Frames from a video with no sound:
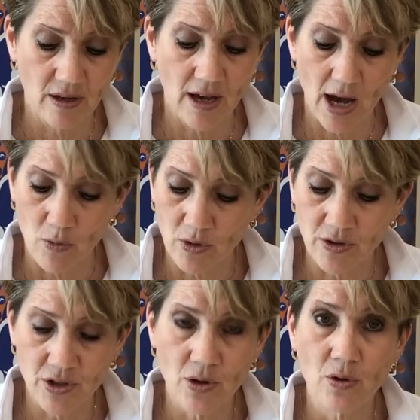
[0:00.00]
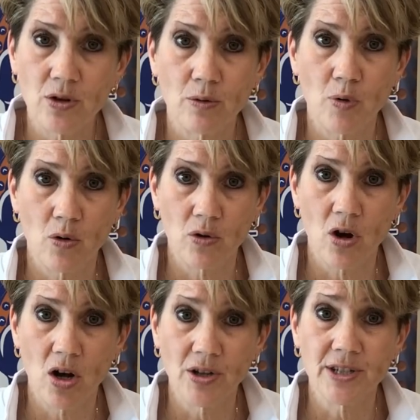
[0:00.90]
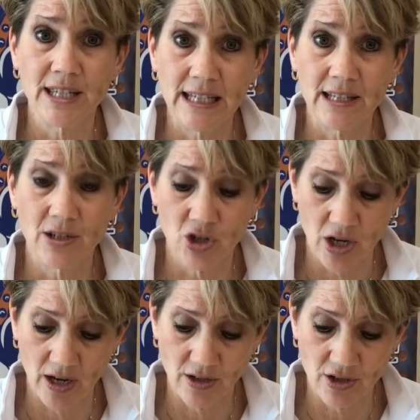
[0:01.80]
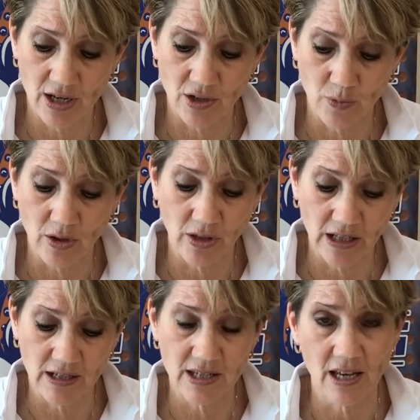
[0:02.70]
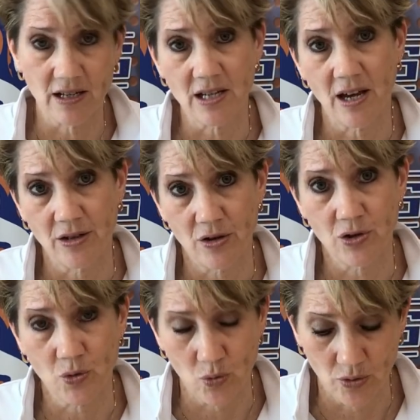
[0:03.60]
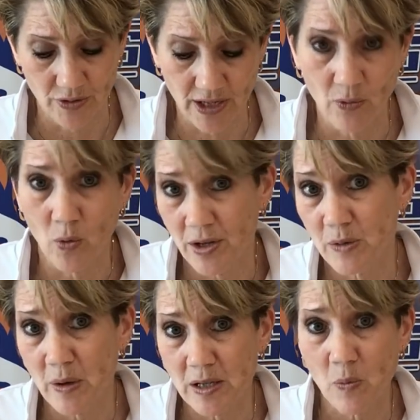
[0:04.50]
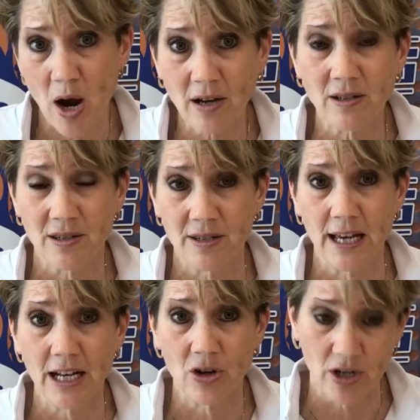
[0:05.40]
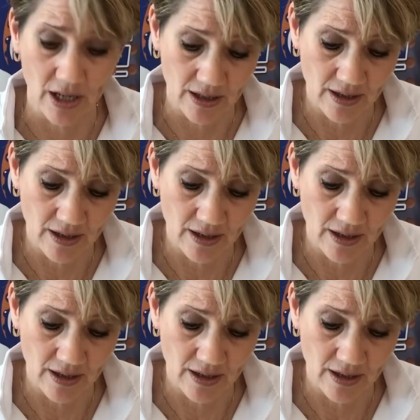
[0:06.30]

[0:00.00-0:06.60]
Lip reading: How will custodial protocols need to change as we clean and sanitize our schools, and what is best practice in that area?